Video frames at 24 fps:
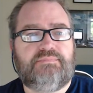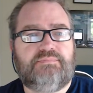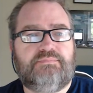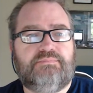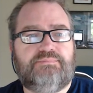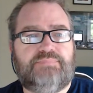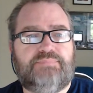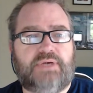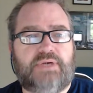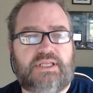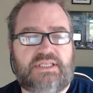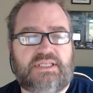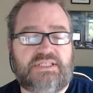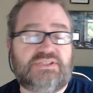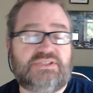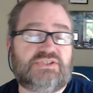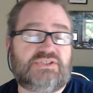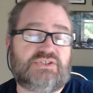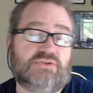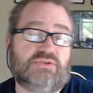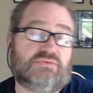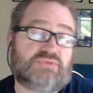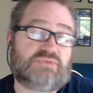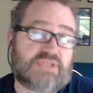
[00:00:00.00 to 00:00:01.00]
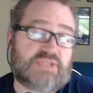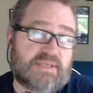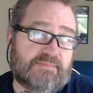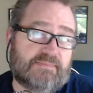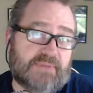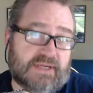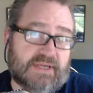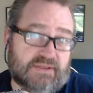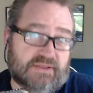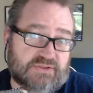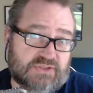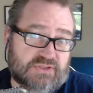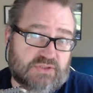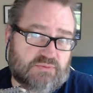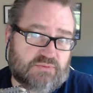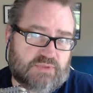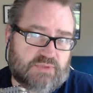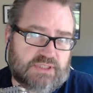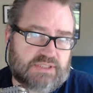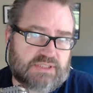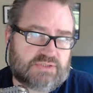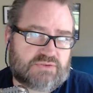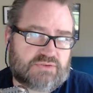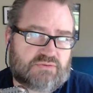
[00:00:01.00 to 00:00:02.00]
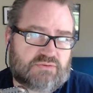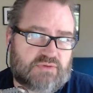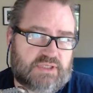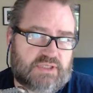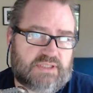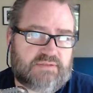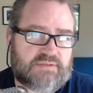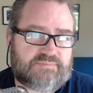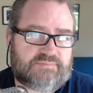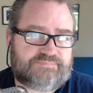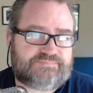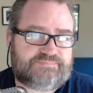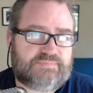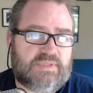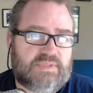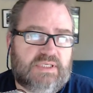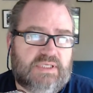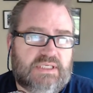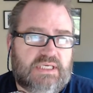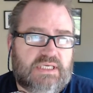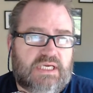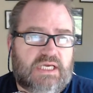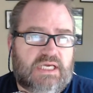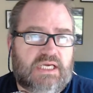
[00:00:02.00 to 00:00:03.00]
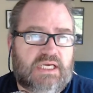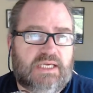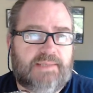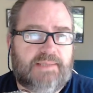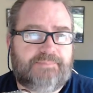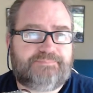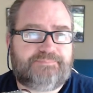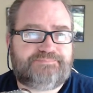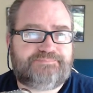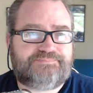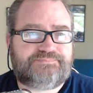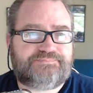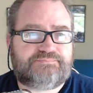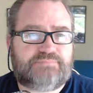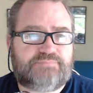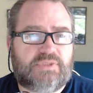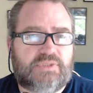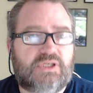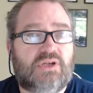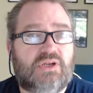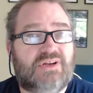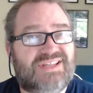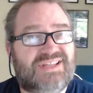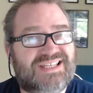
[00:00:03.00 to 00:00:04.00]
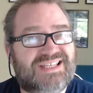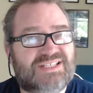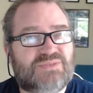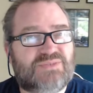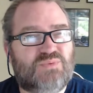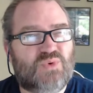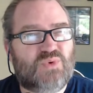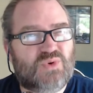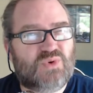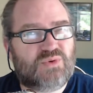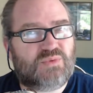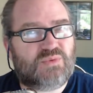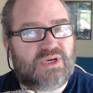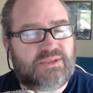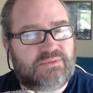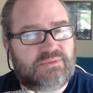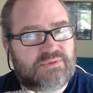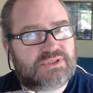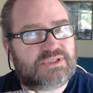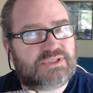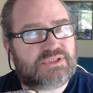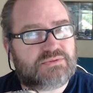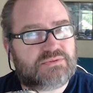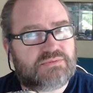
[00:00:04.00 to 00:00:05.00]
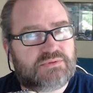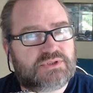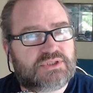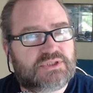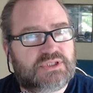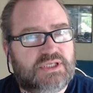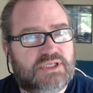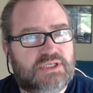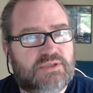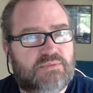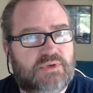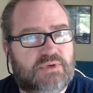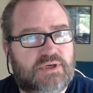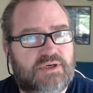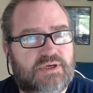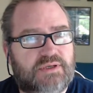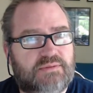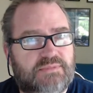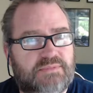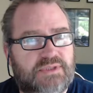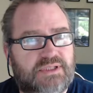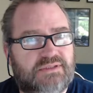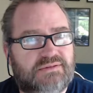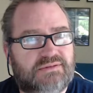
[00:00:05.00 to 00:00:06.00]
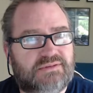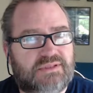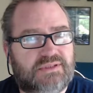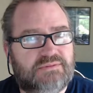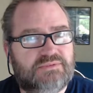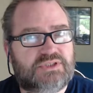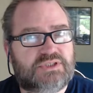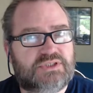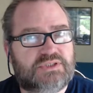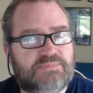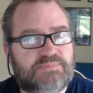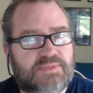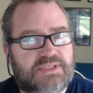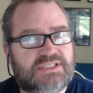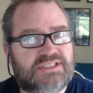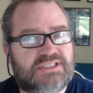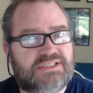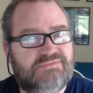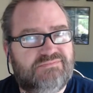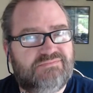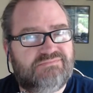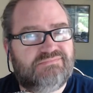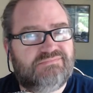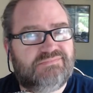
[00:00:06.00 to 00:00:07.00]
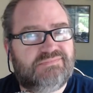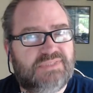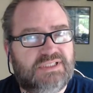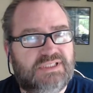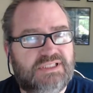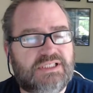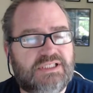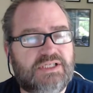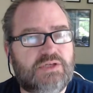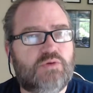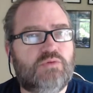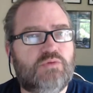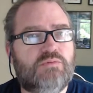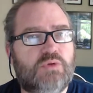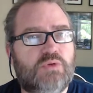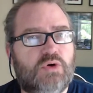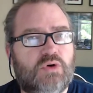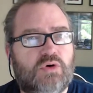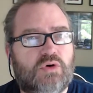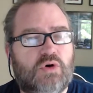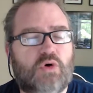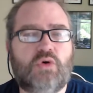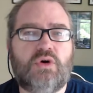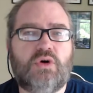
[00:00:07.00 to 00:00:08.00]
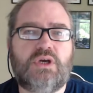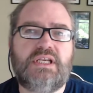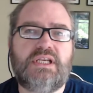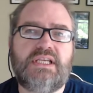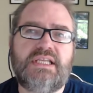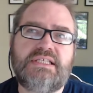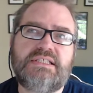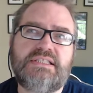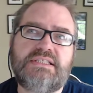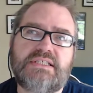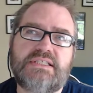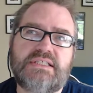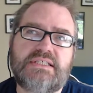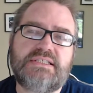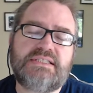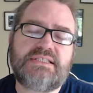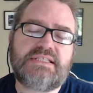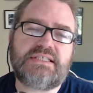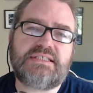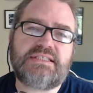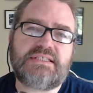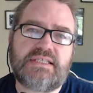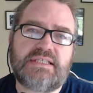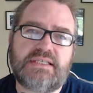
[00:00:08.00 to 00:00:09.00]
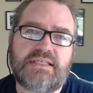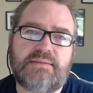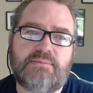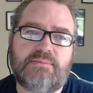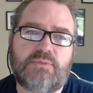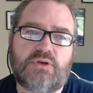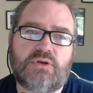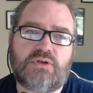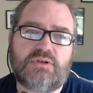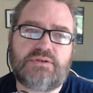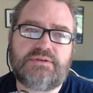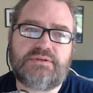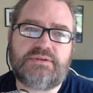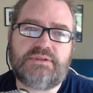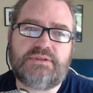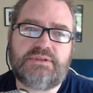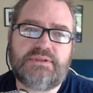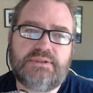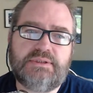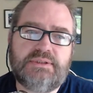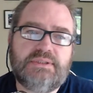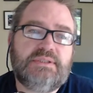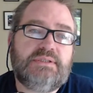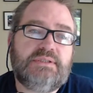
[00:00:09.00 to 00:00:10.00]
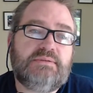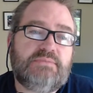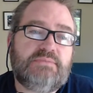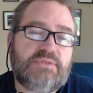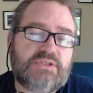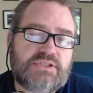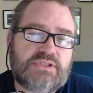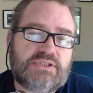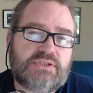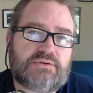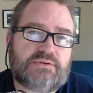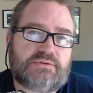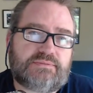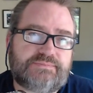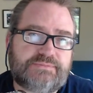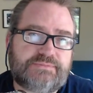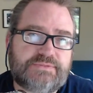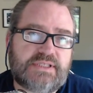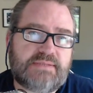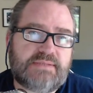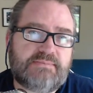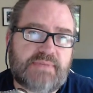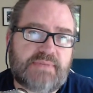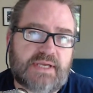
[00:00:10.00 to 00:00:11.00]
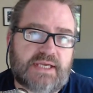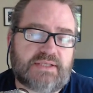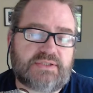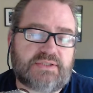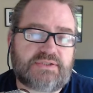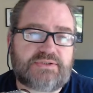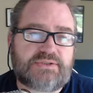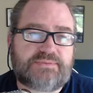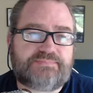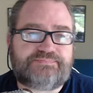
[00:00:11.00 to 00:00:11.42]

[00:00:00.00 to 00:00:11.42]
But it's still 10 pounds in a week. It's great. But a lot of that's water weight, which is what's kind of worrying me. I was expecting a little more, or at least consistently more. But still, 10 pounds.